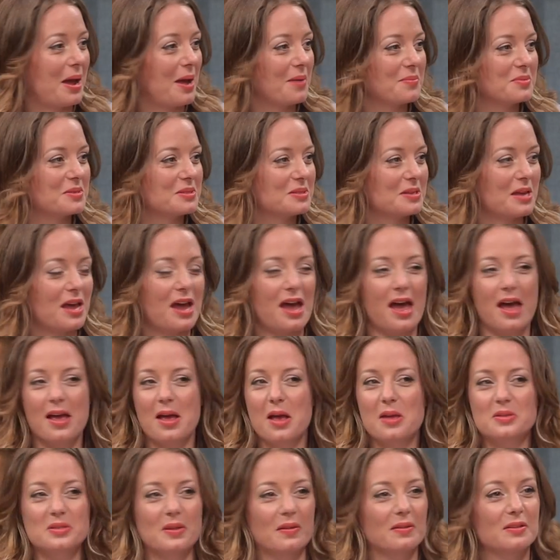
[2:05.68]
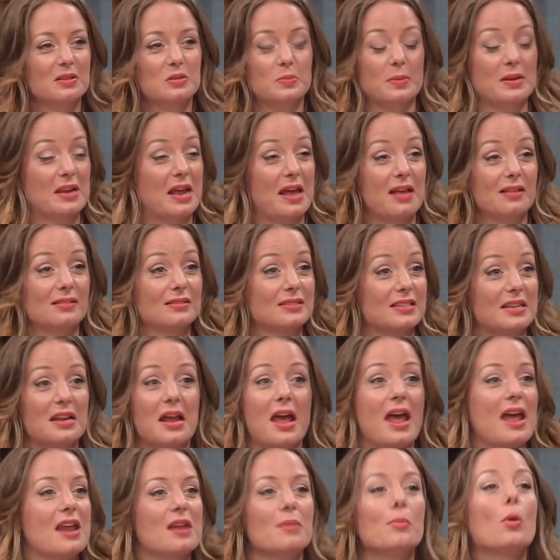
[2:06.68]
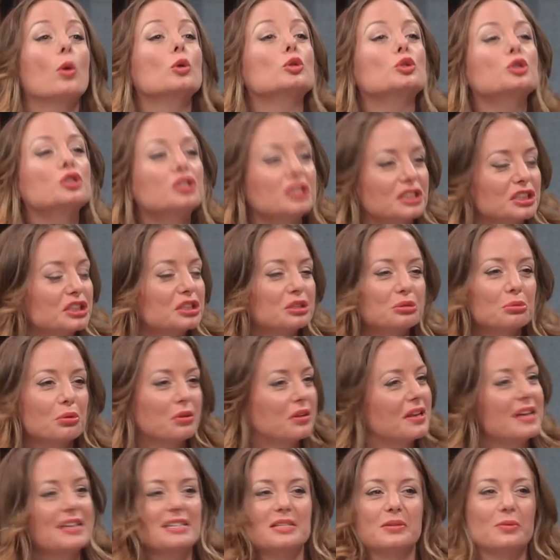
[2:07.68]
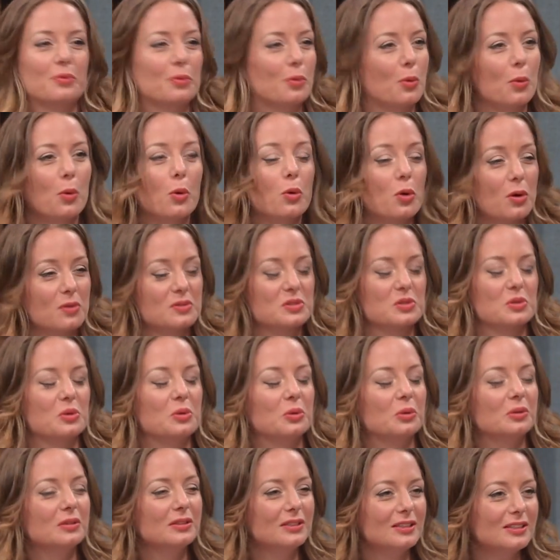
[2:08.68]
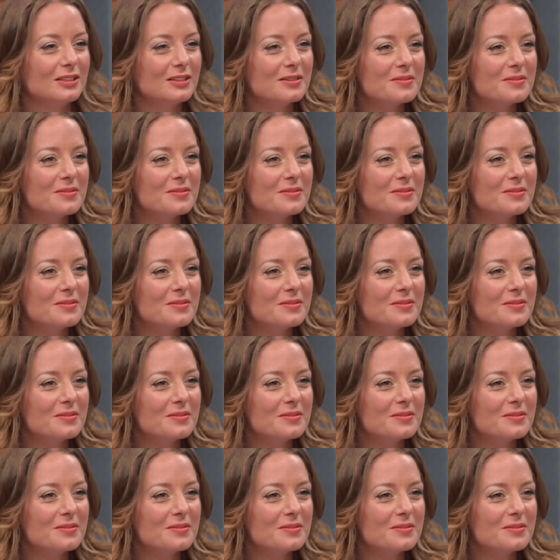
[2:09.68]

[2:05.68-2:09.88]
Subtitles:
perhaps something that's been held in a more traditional theatre or concert hall?